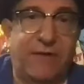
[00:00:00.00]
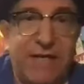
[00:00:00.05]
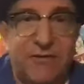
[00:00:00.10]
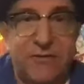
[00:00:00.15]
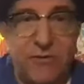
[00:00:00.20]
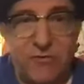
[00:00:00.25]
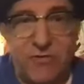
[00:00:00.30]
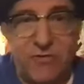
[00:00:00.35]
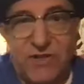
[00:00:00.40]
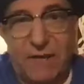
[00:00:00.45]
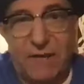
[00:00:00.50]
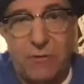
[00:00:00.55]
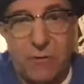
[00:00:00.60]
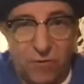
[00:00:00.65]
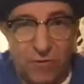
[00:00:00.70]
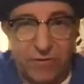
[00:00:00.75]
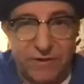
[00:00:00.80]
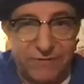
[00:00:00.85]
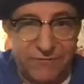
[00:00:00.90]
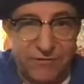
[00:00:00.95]
I just don't say the
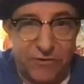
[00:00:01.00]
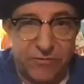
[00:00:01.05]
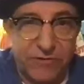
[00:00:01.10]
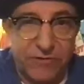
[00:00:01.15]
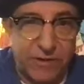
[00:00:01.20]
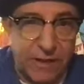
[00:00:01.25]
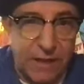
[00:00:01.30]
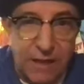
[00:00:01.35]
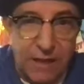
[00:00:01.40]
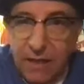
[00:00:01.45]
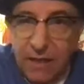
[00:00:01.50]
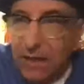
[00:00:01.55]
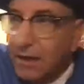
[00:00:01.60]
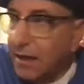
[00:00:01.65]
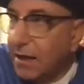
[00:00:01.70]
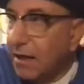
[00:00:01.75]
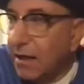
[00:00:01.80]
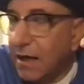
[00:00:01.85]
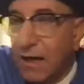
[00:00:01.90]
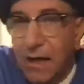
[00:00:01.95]
word diversity,
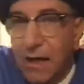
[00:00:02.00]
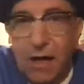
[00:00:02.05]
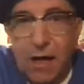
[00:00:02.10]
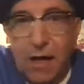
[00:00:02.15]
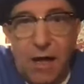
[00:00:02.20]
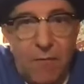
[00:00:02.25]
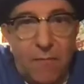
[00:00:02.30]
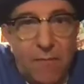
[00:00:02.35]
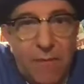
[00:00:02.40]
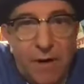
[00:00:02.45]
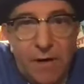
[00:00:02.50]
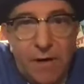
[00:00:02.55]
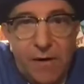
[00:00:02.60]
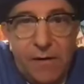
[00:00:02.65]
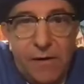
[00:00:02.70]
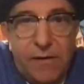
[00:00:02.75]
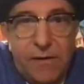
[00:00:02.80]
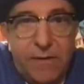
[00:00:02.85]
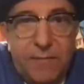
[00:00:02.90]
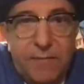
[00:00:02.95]

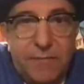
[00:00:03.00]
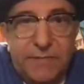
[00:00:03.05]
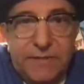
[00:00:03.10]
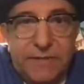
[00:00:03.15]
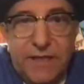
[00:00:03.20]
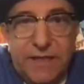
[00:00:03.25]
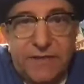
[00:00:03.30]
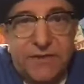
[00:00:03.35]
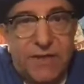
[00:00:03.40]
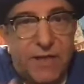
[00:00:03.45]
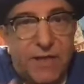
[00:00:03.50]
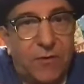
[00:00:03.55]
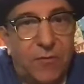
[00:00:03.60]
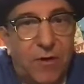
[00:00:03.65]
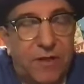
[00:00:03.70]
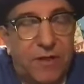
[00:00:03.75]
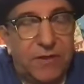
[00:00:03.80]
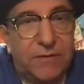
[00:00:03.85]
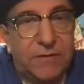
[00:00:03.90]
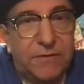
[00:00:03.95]
because I don't
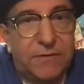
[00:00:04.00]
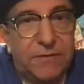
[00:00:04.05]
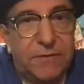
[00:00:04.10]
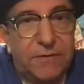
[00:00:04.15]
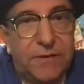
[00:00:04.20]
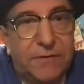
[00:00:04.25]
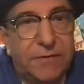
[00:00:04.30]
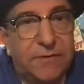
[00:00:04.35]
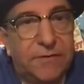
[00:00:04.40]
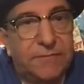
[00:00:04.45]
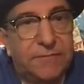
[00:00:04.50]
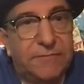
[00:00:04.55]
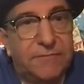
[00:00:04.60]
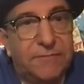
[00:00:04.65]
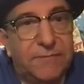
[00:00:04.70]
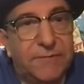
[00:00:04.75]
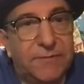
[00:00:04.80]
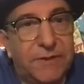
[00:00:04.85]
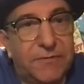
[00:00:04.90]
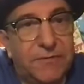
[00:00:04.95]
want
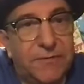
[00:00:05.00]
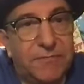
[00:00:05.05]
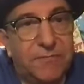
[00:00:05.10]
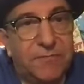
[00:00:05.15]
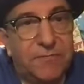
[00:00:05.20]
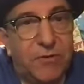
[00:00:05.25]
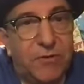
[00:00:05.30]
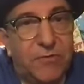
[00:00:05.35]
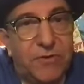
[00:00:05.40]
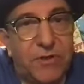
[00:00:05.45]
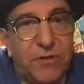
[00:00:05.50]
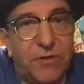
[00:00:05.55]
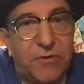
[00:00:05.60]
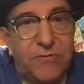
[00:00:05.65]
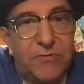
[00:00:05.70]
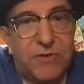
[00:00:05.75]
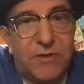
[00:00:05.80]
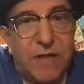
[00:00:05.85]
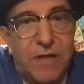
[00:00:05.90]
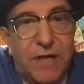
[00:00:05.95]
those
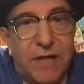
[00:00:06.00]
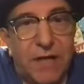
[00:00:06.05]
bozos,